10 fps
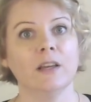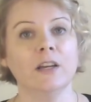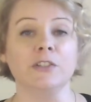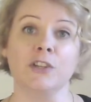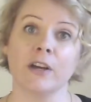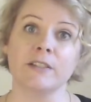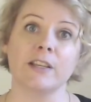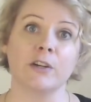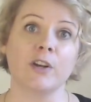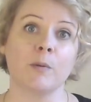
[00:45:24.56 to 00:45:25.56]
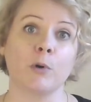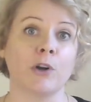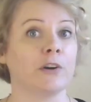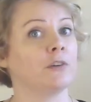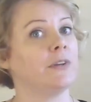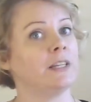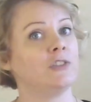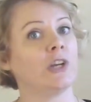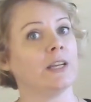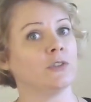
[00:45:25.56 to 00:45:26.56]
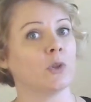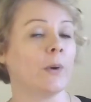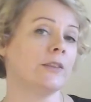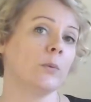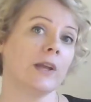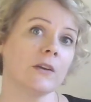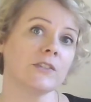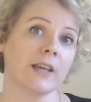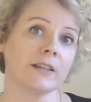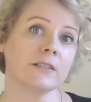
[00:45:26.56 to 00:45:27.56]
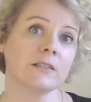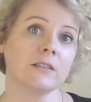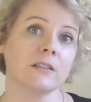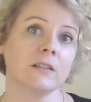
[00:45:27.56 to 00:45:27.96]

Does internet pornography change the way that we have sex?